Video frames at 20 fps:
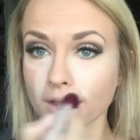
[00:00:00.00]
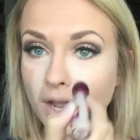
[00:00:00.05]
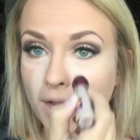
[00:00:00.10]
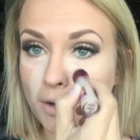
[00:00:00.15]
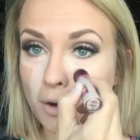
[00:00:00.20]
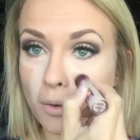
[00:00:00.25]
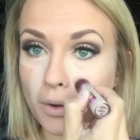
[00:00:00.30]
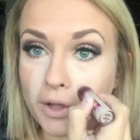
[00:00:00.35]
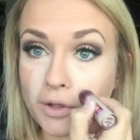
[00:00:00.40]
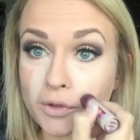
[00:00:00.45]

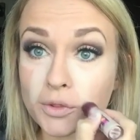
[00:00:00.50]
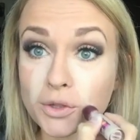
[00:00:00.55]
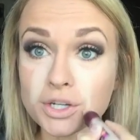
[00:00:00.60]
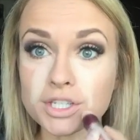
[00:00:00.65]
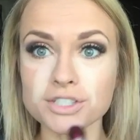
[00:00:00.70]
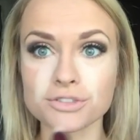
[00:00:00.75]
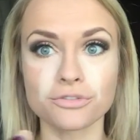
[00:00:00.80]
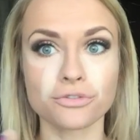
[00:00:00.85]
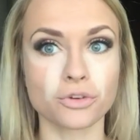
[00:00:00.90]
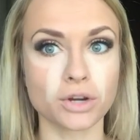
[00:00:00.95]
I know it
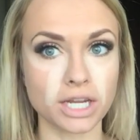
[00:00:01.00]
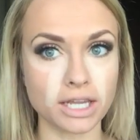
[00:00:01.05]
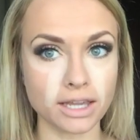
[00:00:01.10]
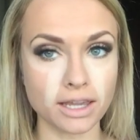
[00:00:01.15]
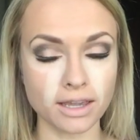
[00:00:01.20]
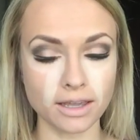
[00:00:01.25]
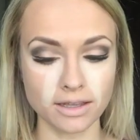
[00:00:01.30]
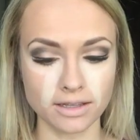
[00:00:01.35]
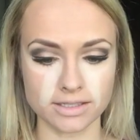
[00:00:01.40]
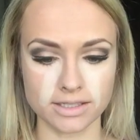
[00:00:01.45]
looks
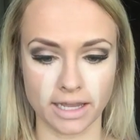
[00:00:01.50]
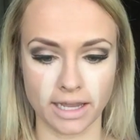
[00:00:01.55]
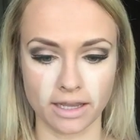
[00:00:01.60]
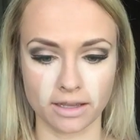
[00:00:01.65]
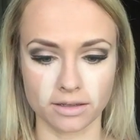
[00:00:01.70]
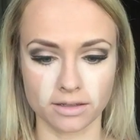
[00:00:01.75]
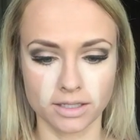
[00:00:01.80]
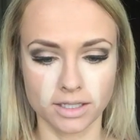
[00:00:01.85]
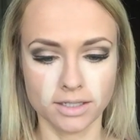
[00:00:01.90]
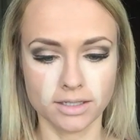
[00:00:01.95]
freaky. It's like,